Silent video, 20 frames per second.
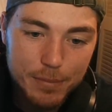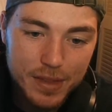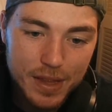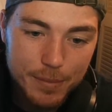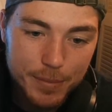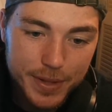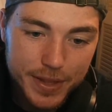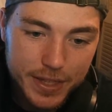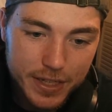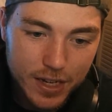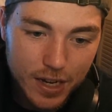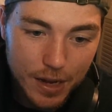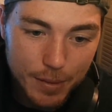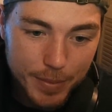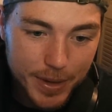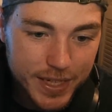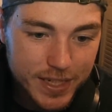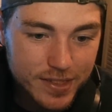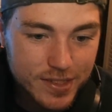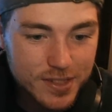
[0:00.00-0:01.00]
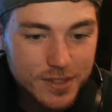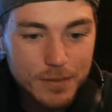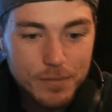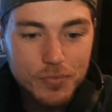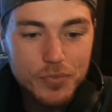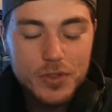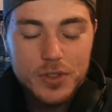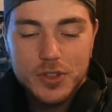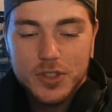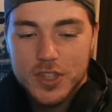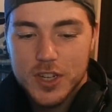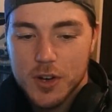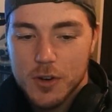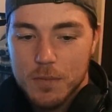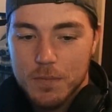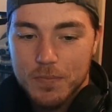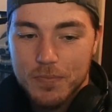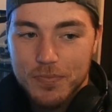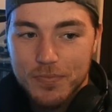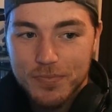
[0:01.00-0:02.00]
them in the comments.
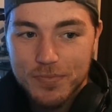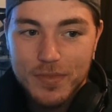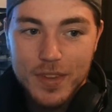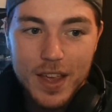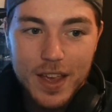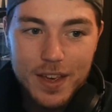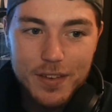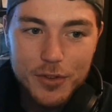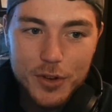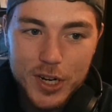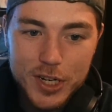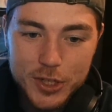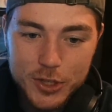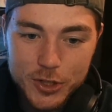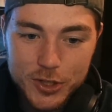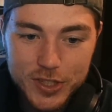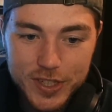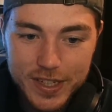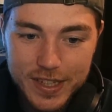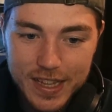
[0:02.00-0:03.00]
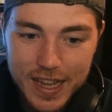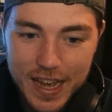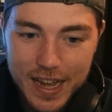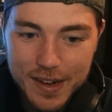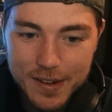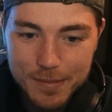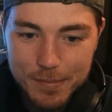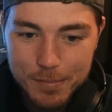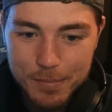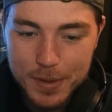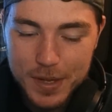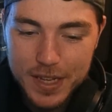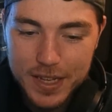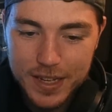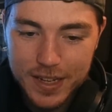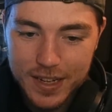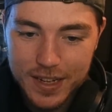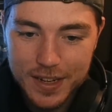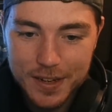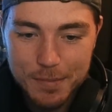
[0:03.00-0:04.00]
So if you're interested in that,
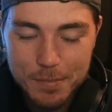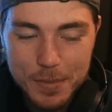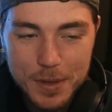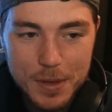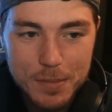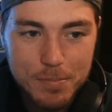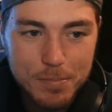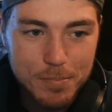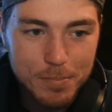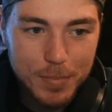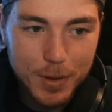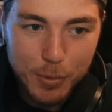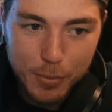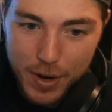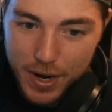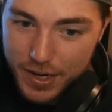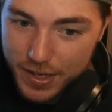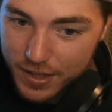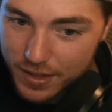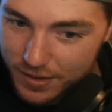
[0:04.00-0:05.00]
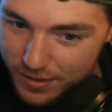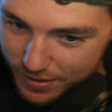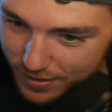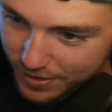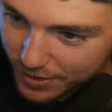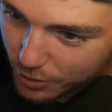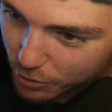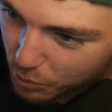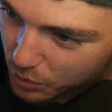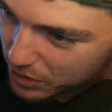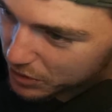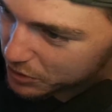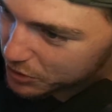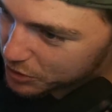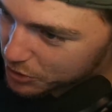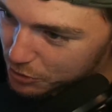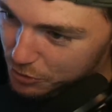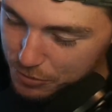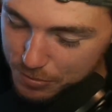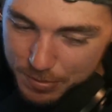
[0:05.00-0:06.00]
be ready. There will
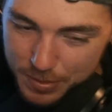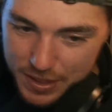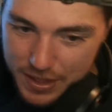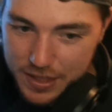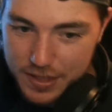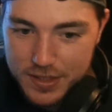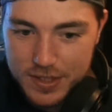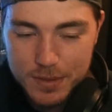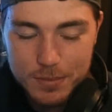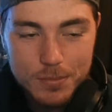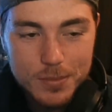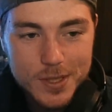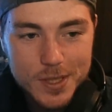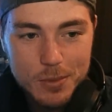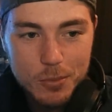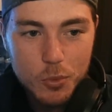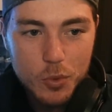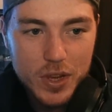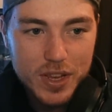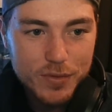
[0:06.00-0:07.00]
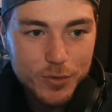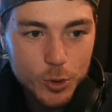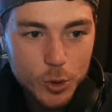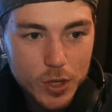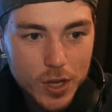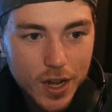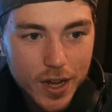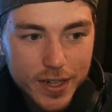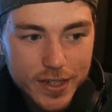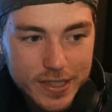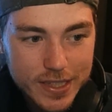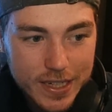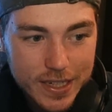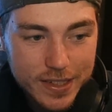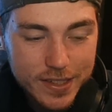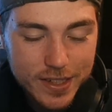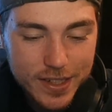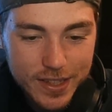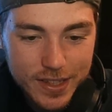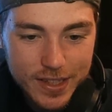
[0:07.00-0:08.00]
soon be some Weevil
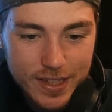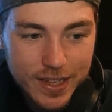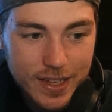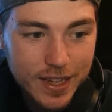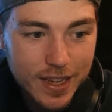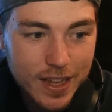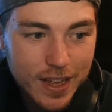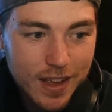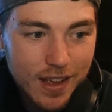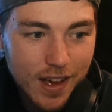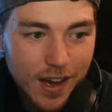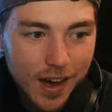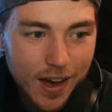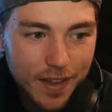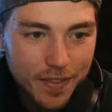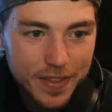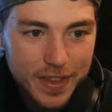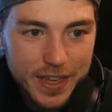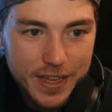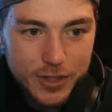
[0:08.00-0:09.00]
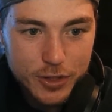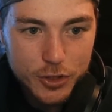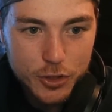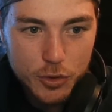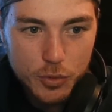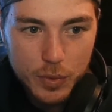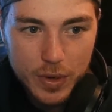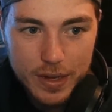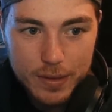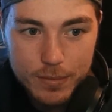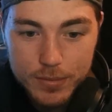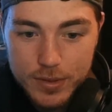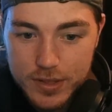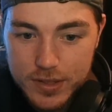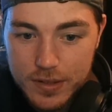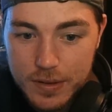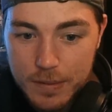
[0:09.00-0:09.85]
content on the interwebs.